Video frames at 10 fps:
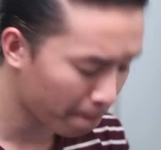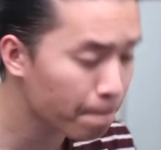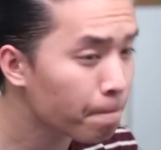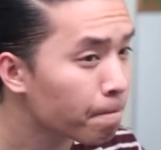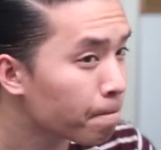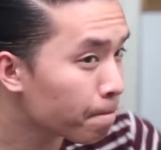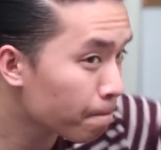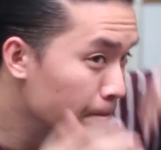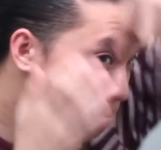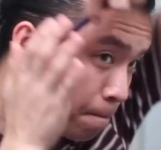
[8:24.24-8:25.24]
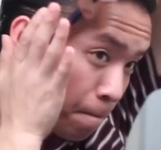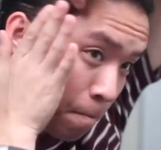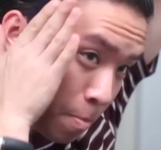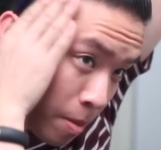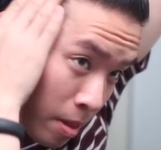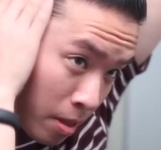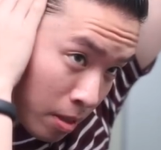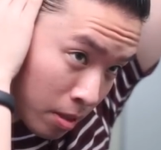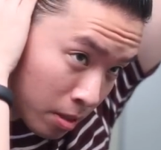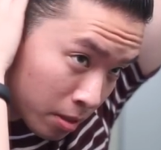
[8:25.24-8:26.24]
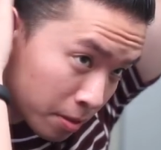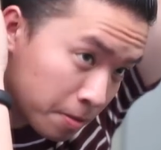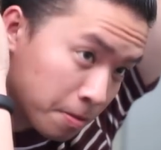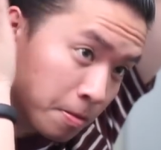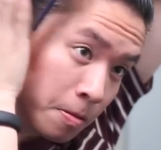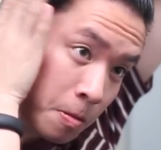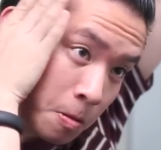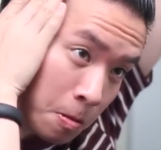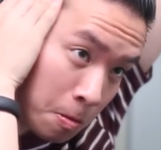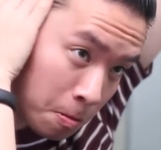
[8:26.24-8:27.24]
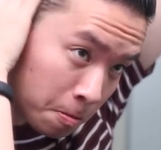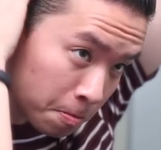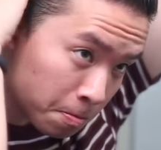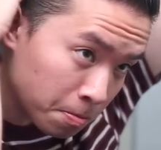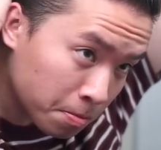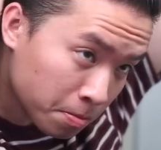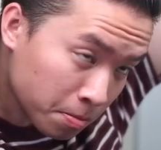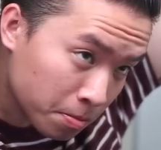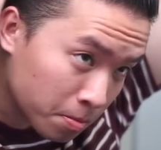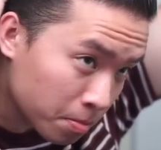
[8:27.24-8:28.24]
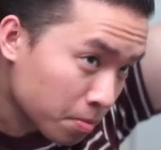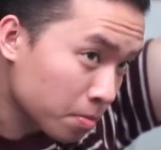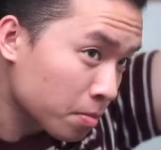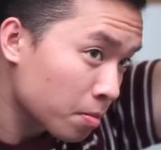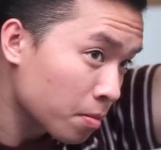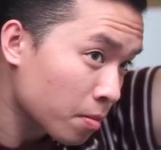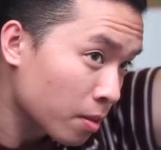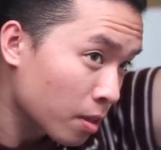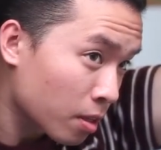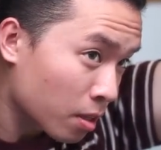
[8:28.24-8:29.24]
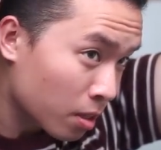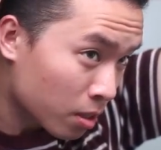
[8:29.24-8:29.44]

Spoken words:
Nobody speaks.